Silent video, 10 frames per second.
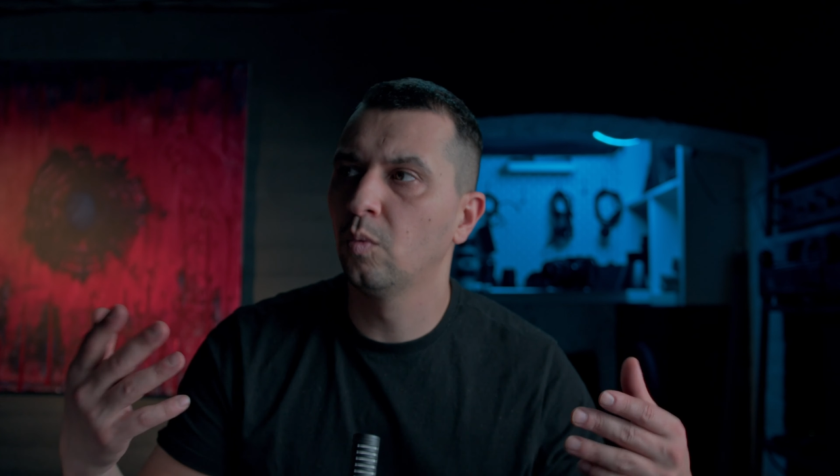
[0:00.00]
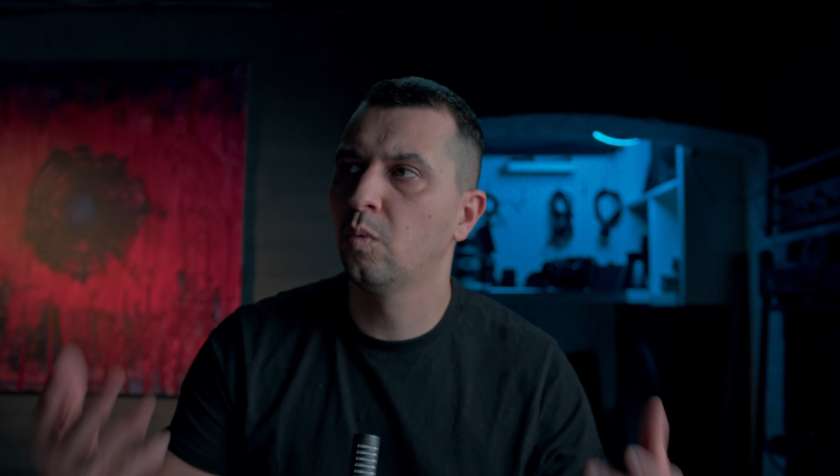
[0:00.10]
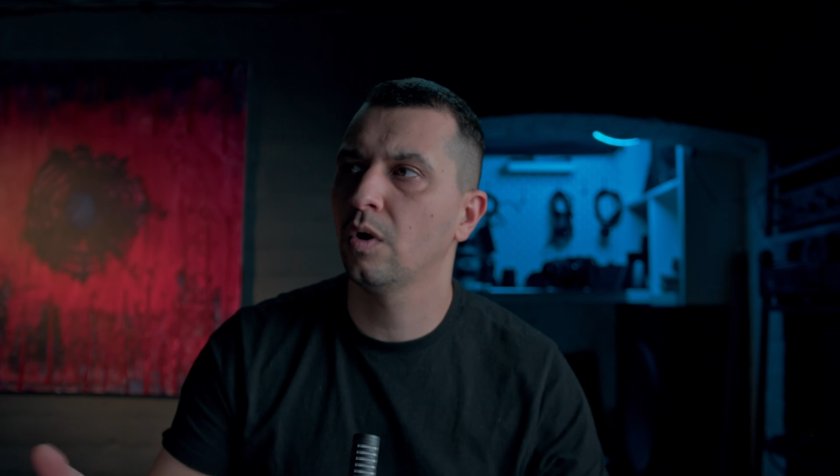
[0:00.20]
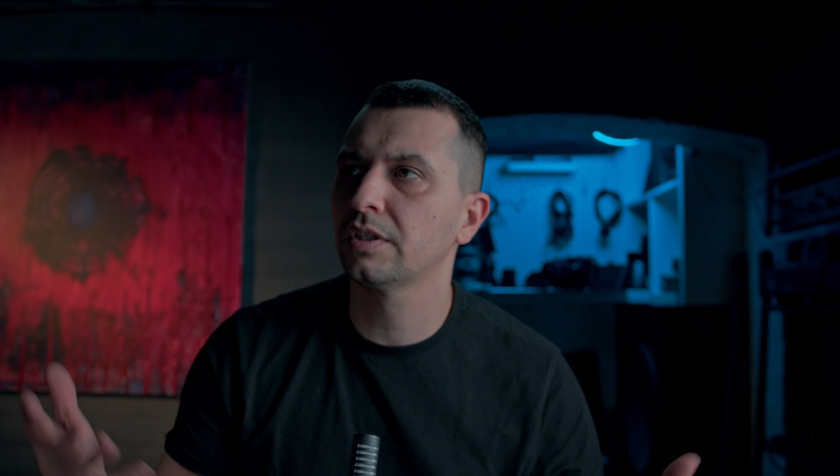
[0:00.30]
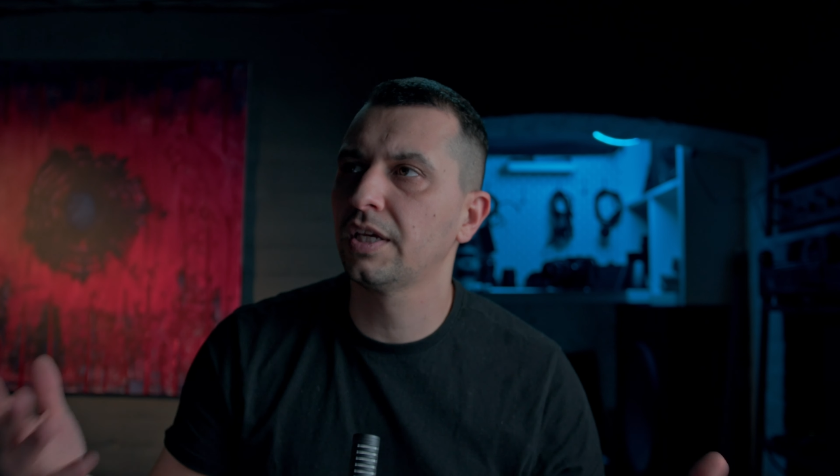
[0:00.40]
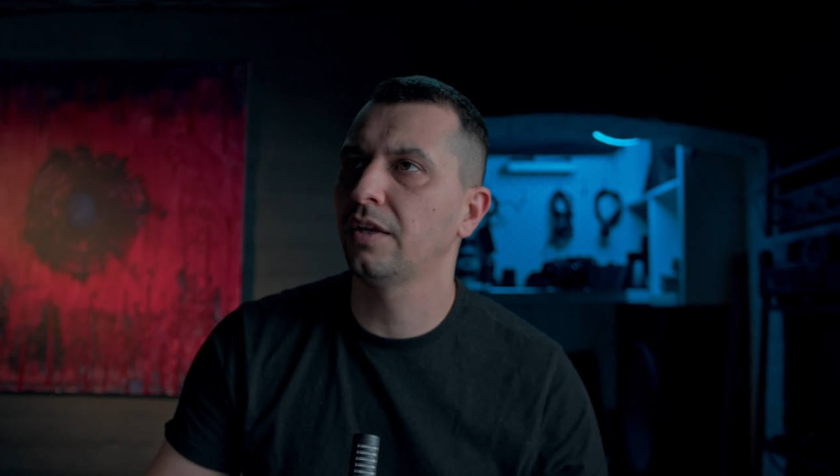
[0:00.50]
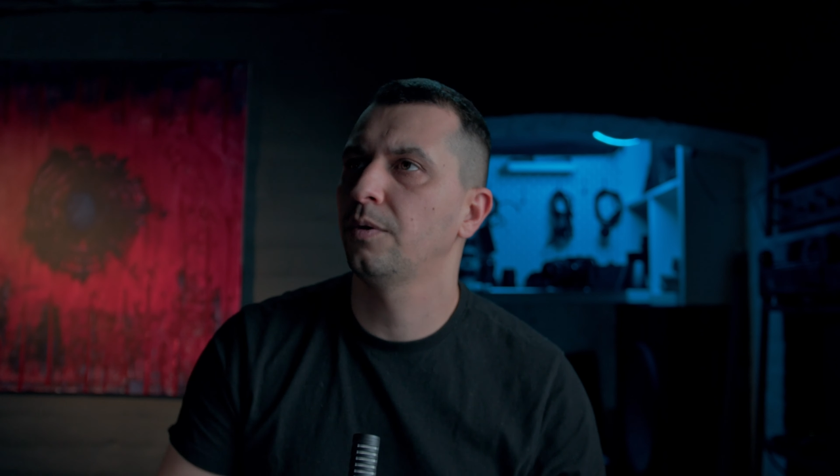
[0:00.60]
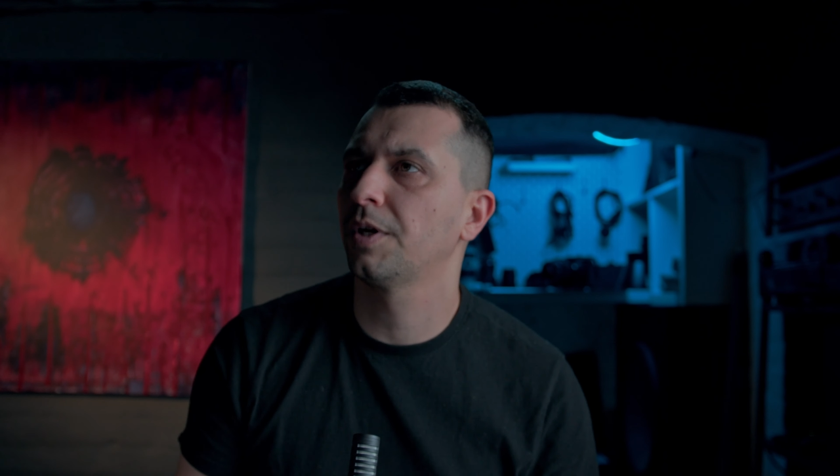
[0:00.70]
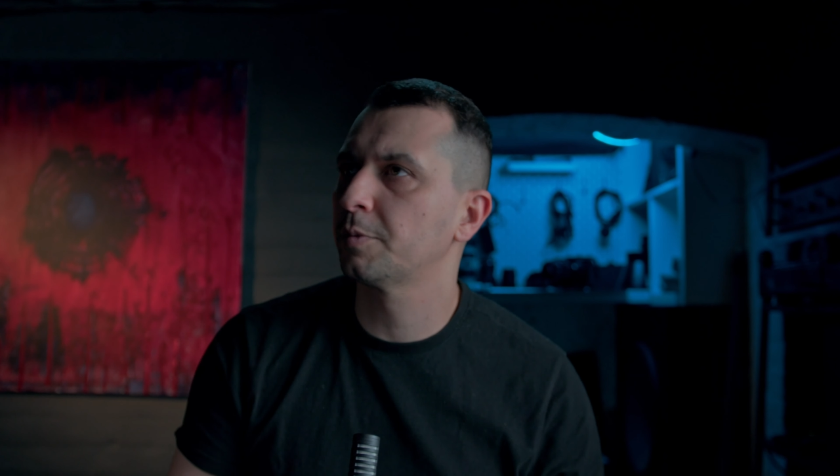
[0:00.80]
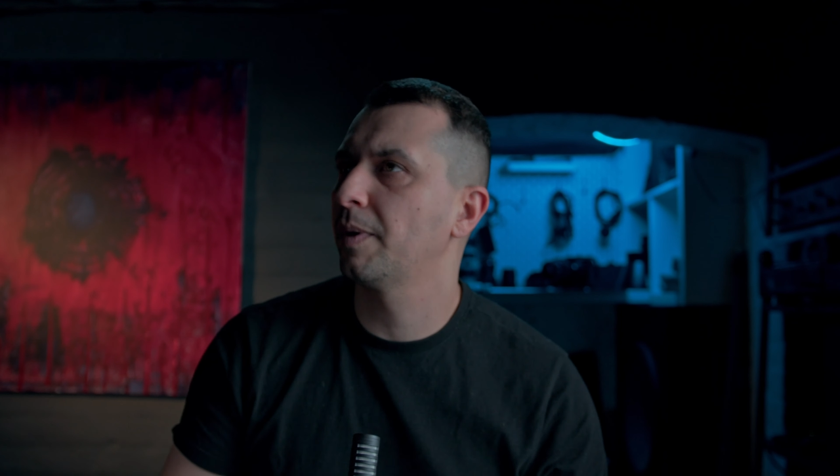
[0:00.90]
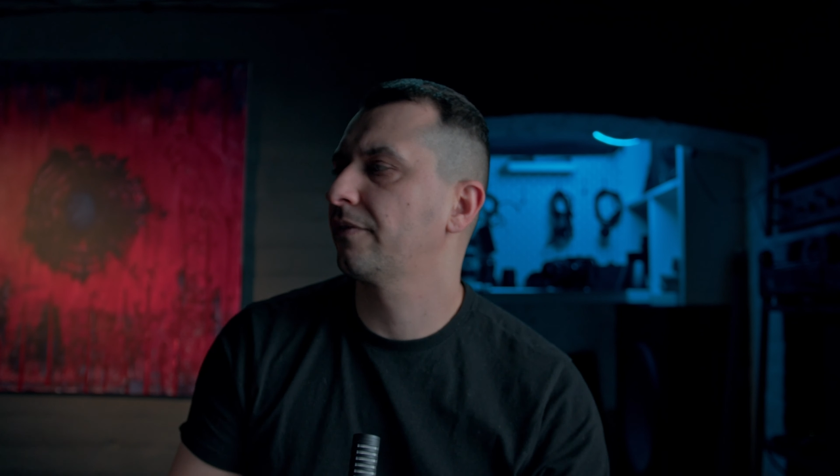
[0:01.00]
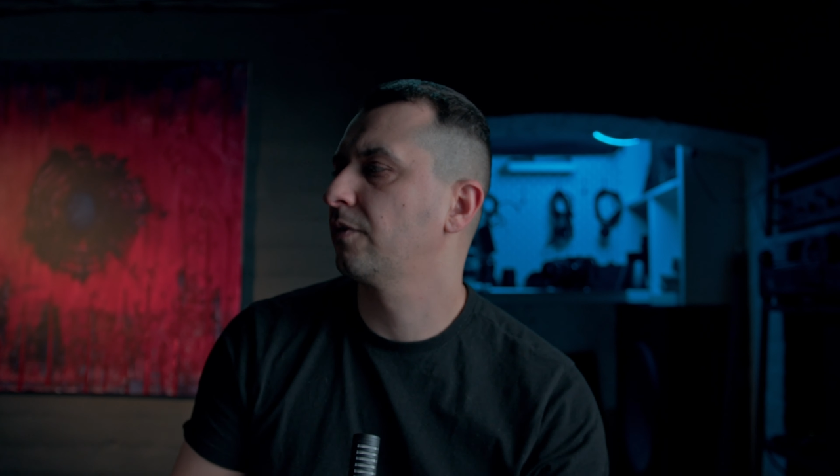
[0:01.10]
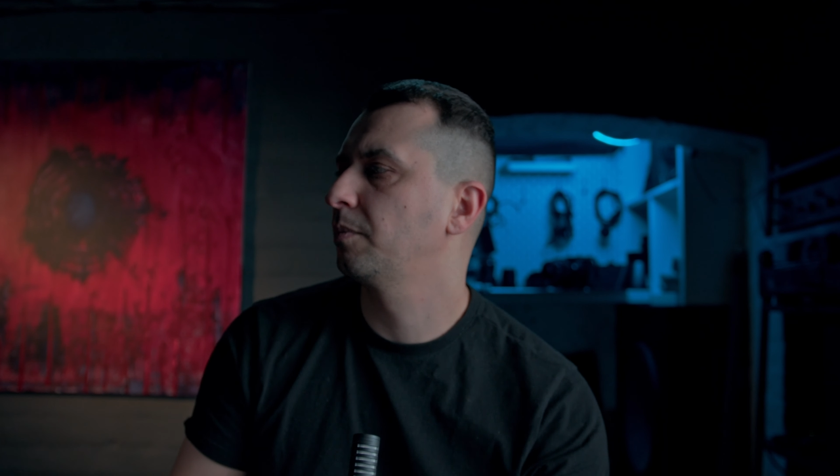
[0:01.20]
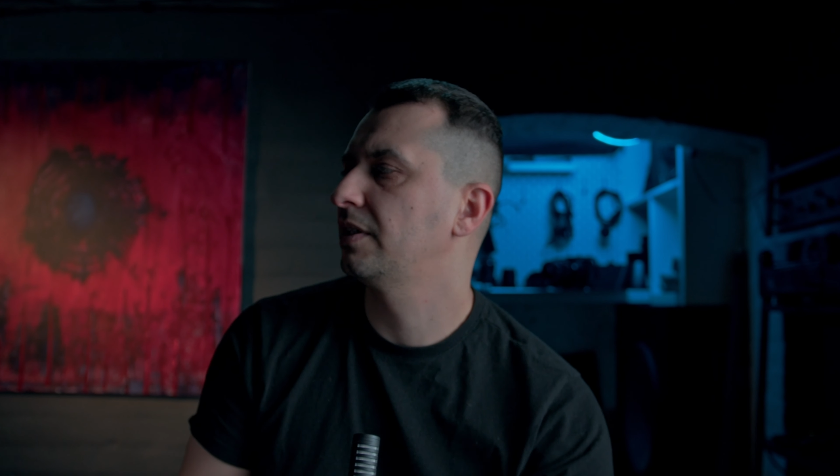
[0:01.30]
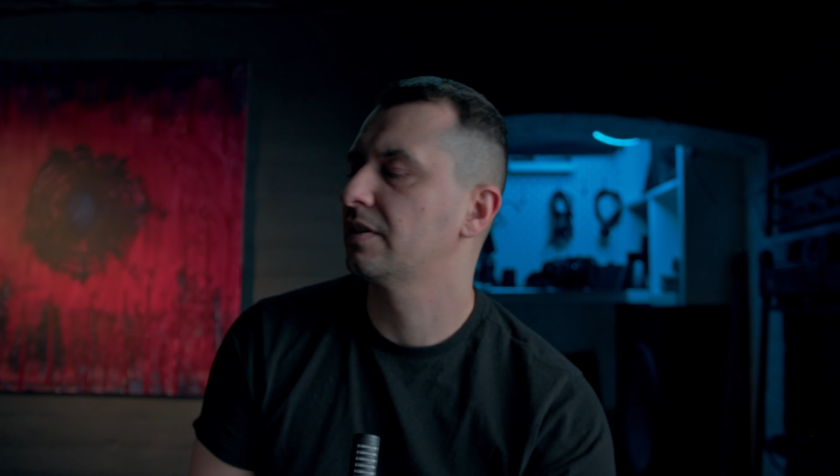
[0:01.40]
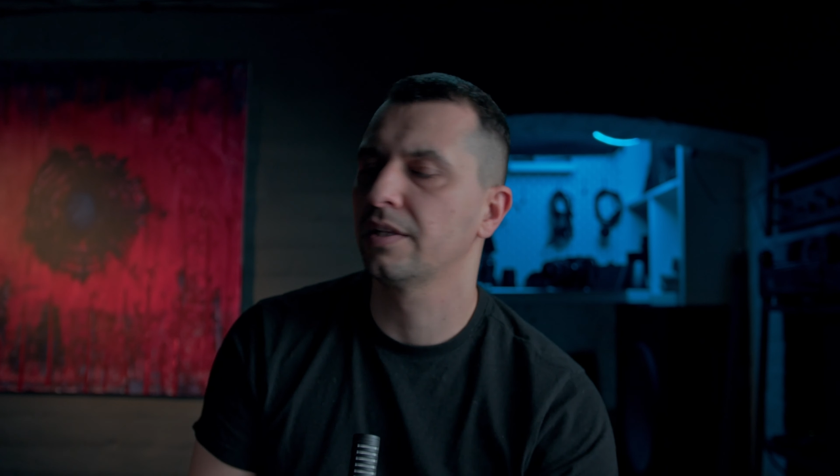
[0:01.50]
What can you expect from these